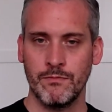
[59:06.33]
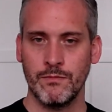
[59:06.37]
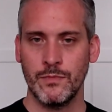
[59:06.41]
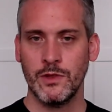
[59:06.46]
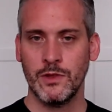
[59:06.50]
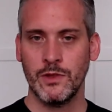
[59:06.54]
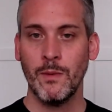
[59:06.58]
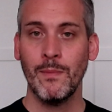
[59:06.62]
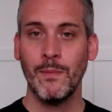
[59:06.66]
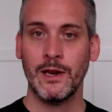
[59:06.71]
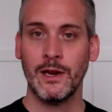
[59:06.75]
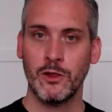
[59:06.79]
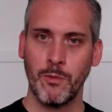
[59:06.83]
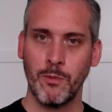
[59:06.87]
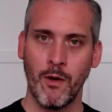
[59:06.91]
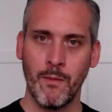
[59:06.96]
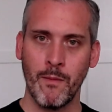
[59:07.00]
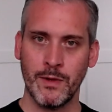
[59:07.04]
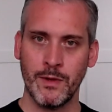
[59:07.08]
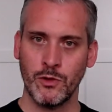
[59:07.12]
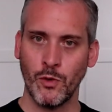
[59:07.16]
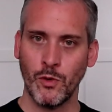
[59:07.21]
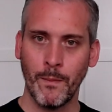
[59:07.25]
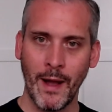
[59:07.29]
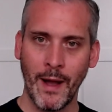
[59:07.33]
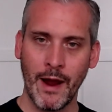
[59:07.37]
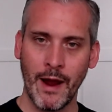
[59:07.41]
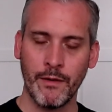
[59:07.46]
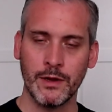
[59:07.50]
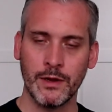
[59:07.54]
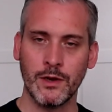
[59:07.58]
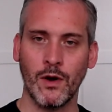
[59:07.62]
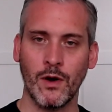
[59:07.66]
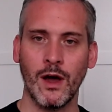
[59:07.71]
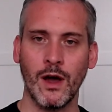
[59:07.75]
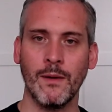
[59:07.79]
simple experimental
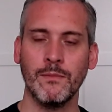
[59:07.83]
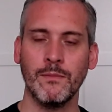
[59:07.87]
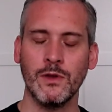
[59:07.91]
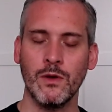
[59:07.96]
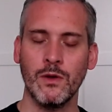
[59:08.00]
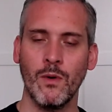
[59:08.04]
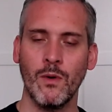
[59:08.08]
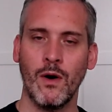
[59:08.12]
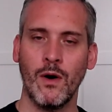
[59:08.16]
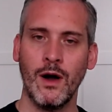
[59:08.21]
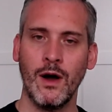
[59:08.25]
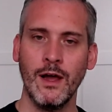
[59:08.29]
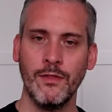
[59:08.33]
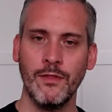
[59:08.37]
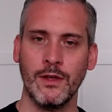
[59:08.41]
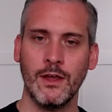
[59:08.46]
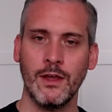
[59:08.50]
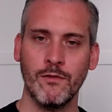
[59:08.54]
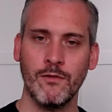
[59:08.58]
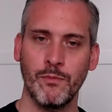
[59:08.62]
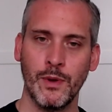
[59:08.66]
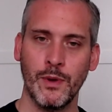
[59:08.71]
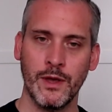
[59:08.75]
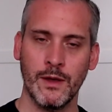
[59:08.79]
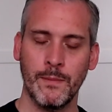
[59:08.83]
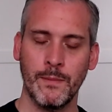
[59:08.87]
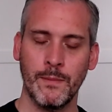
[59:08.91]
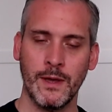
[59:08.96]
paradigm, you either give